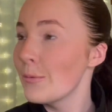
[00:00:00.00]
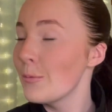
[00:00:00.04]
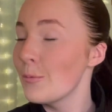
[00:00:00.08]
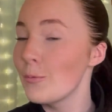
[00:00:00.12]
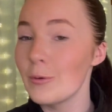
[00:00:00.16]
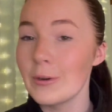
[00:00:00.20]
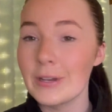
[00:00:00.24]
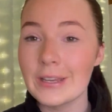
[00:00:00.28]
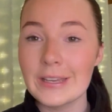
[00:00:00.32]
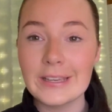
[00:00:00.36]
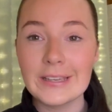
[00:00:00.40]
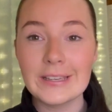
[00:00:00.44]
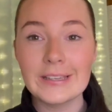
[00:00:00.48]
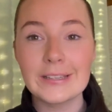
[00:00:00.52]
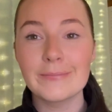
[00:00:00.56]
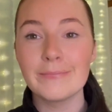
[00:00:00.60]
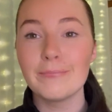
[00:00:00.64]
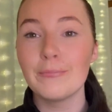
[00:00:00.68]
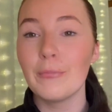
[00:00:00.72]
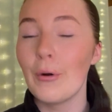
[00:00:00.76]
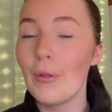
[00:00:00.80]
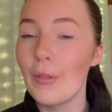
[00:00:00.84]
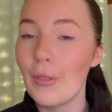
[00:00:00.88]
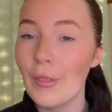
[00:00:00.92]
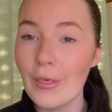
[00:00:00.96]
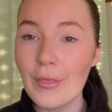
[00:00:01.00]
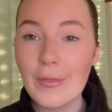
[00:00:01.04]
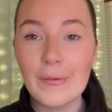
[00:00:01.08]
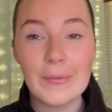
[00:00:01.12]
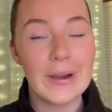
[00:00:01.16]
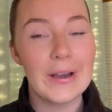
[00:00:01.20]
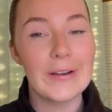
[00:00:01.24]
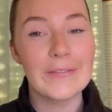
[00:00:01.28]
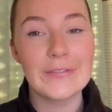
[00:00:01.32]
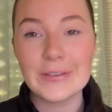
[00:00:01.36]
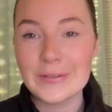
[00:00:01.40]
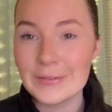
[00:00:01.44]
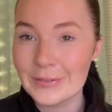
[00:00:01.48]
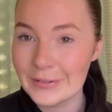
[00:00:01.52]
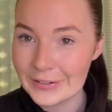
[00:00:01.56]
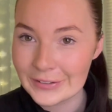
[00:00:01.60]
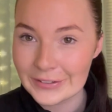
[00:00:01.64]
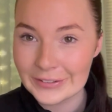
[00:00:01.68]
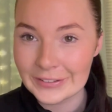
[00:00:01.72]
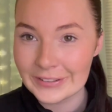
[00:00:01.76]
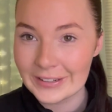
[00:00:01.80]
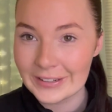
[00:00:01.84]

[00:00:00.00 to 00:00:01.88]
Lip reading: week, month, whatever you want to call